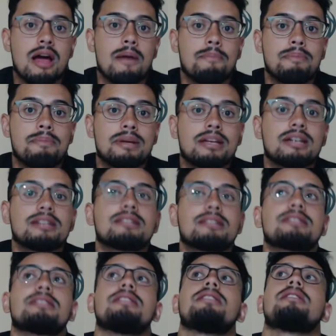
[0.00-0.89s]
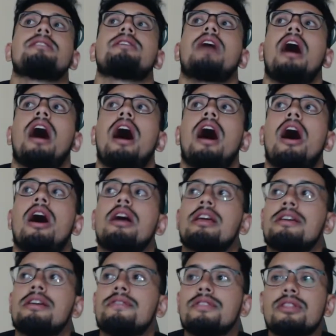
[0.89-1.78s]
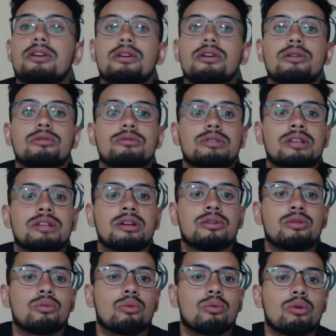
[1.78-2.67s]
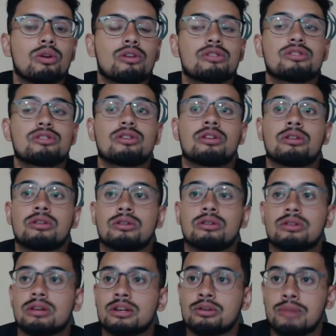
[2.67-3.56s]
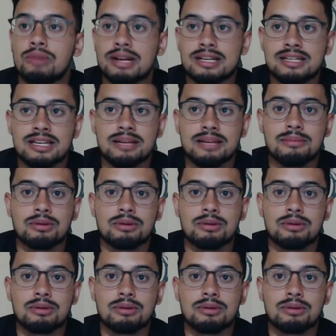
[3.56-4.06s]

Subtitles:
Because even though, the Warriors are a great team,